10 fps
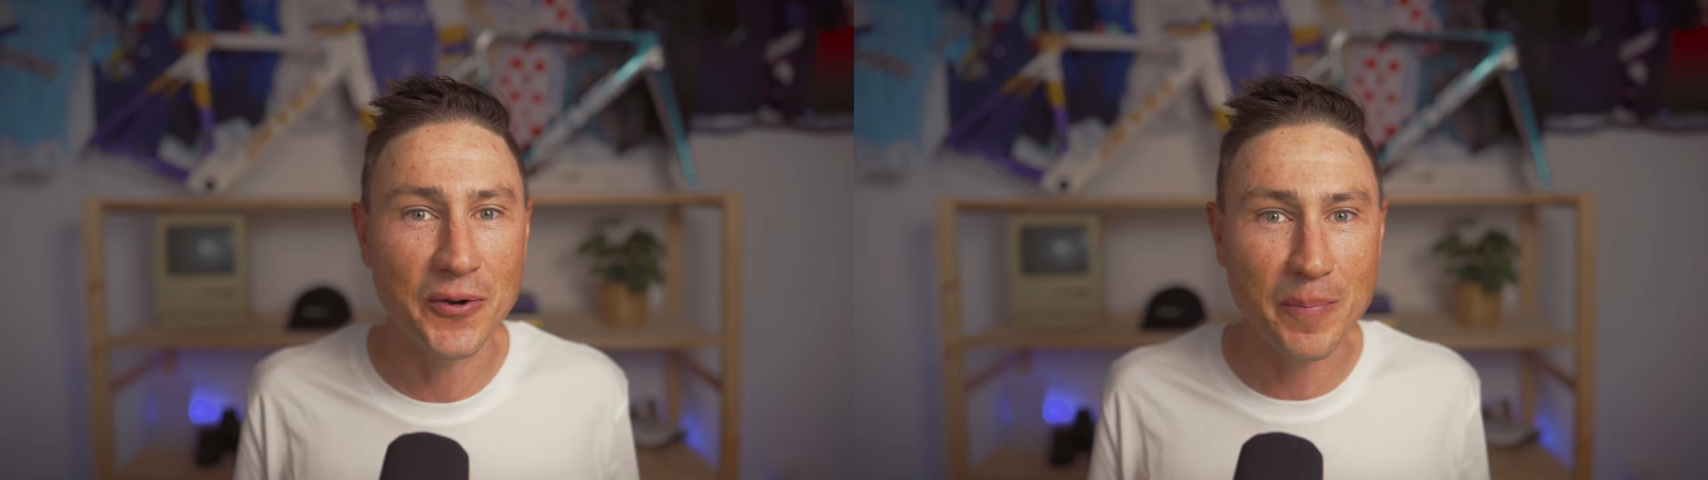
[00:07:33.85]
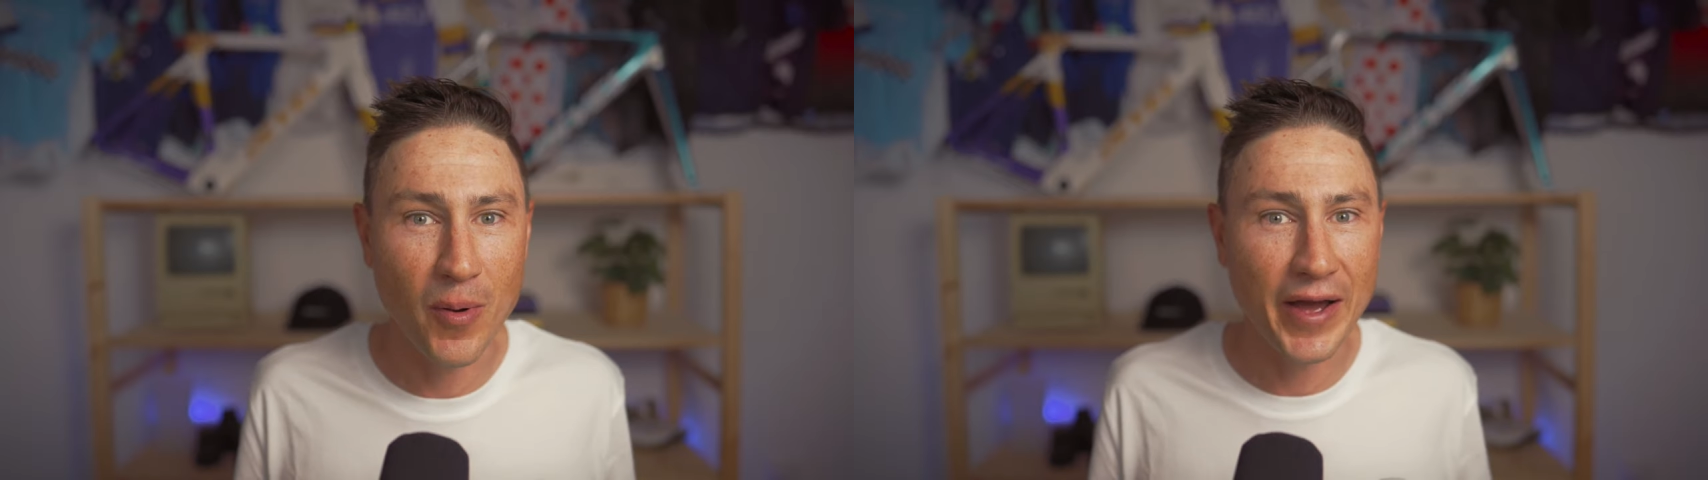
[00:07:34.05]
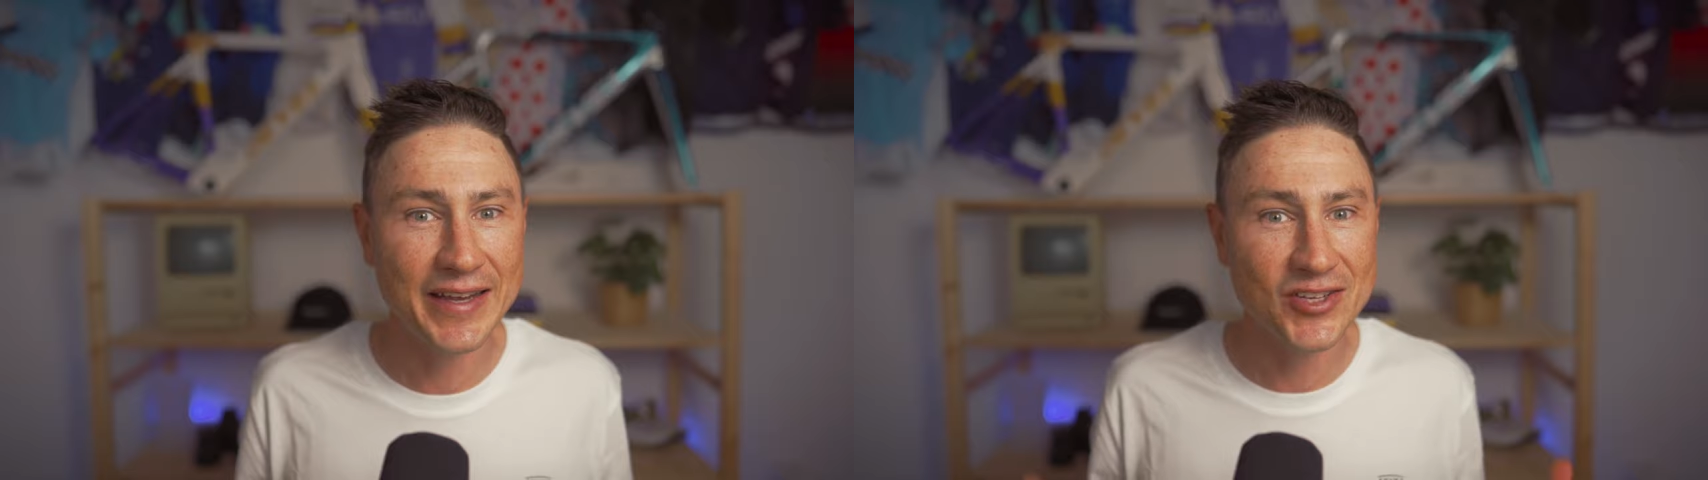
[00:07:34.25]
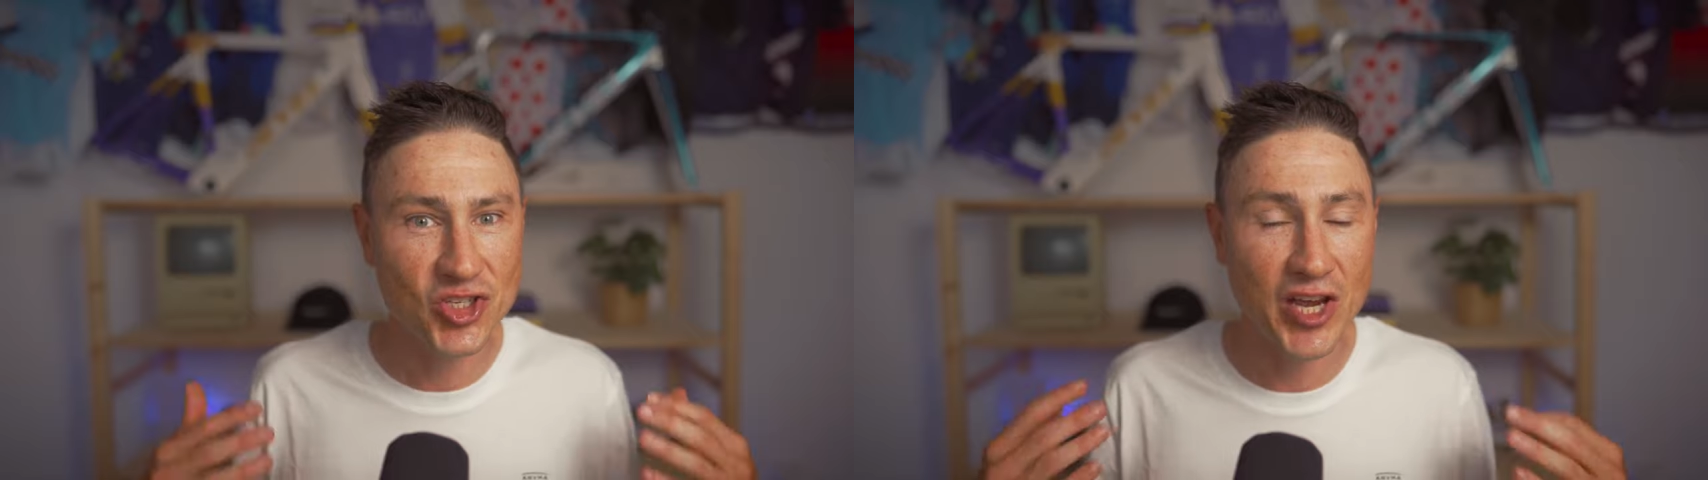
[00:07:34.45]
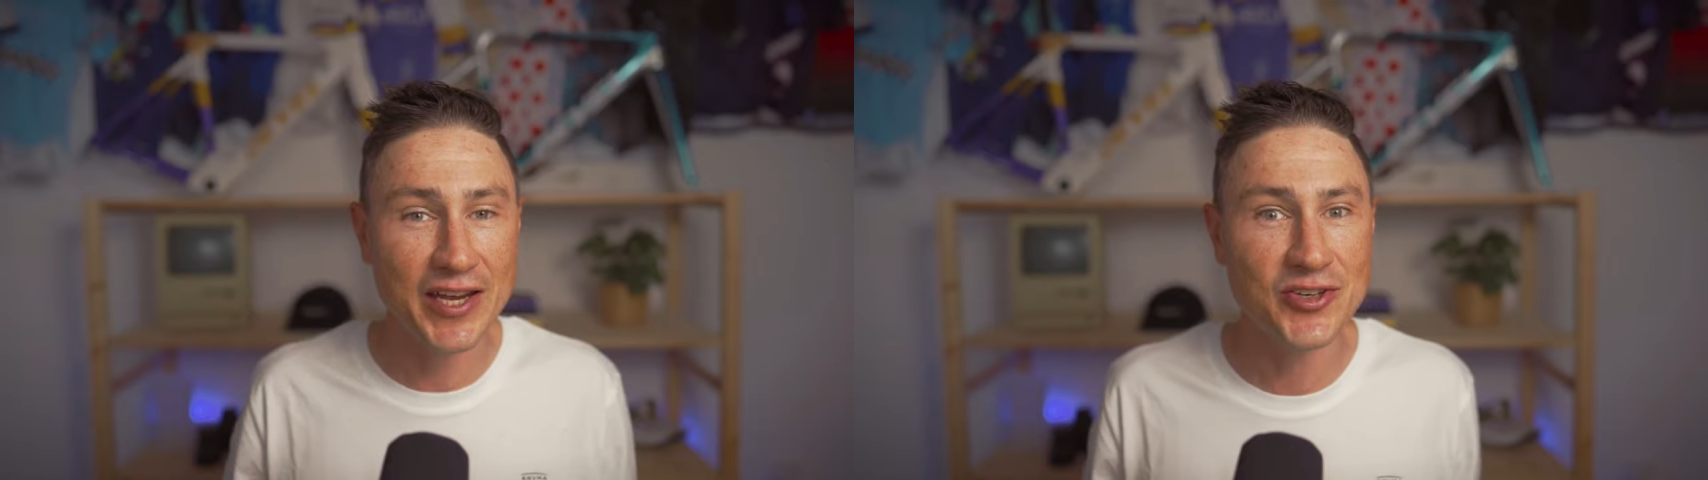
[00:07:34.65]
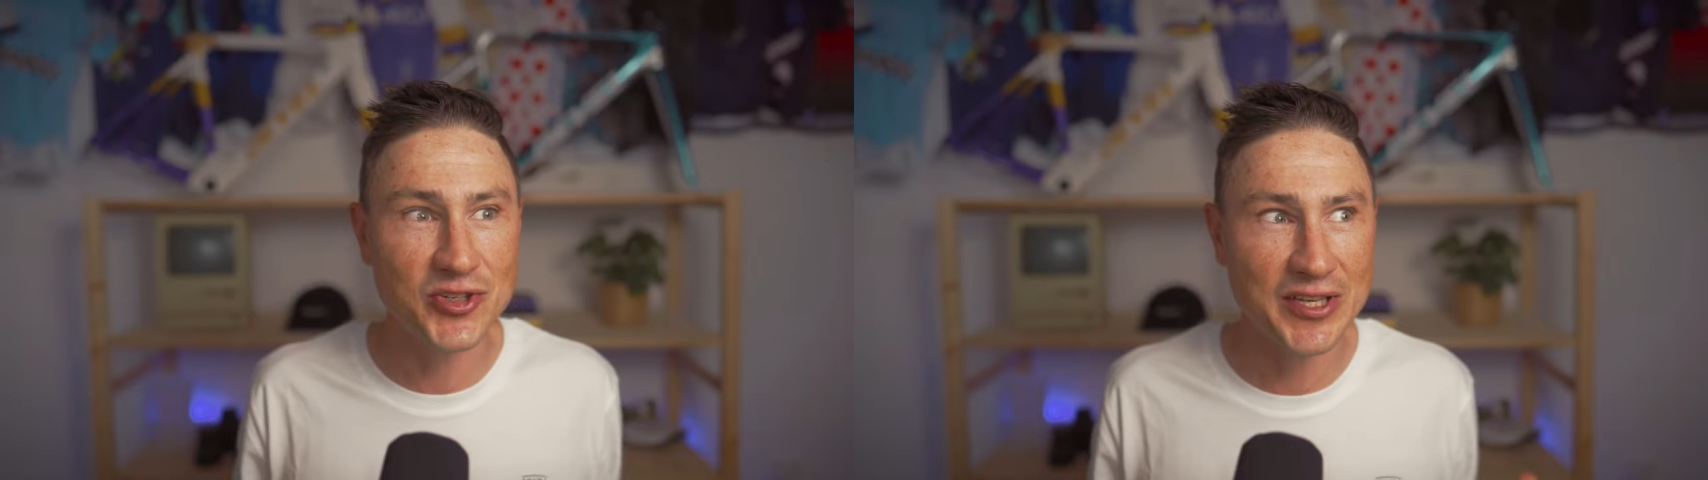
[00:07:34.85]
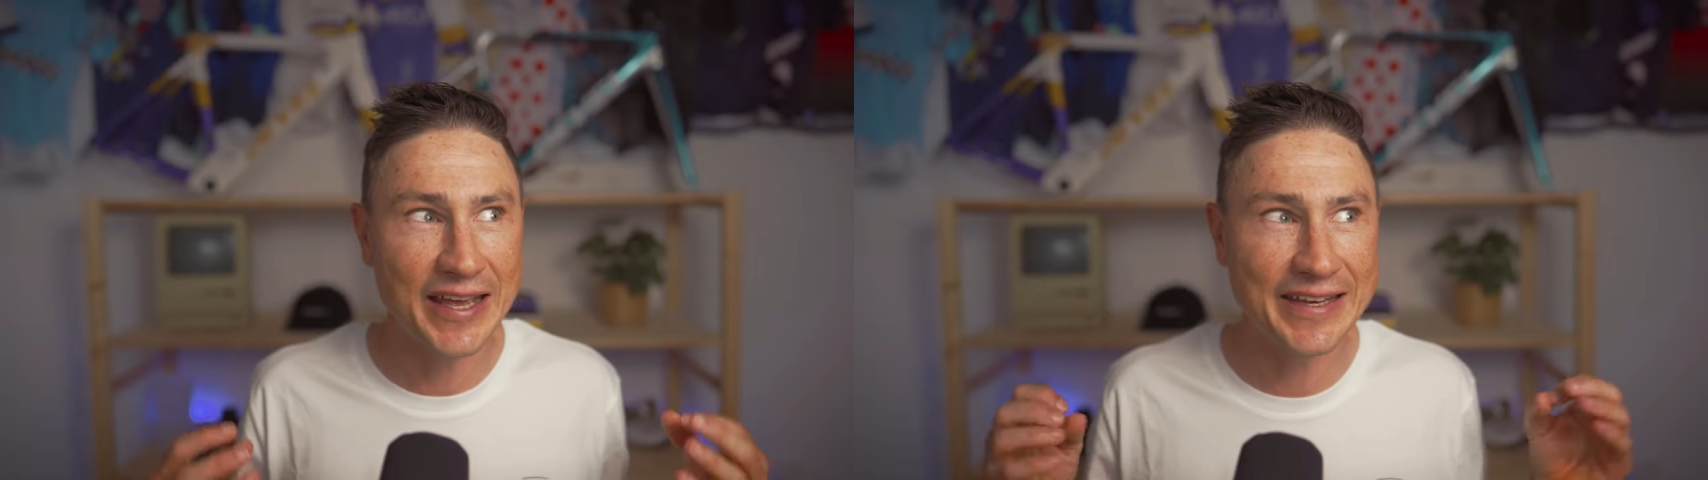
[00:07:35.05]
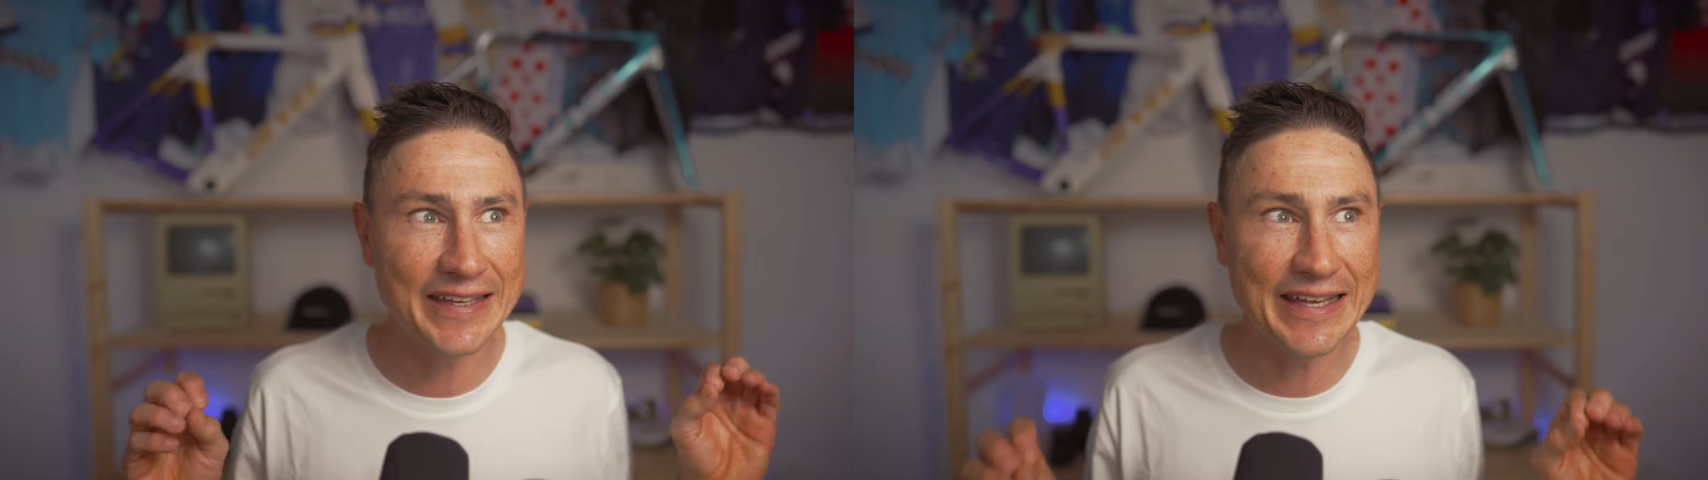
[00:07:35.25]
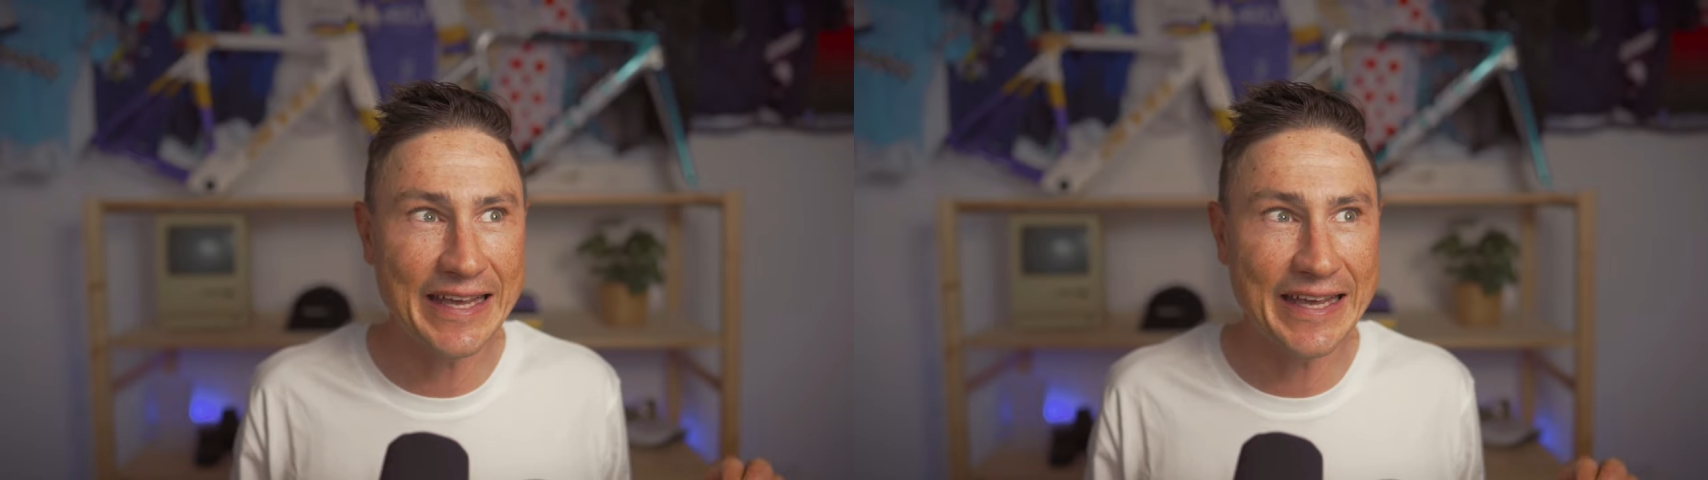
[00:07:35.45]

on a bike changes and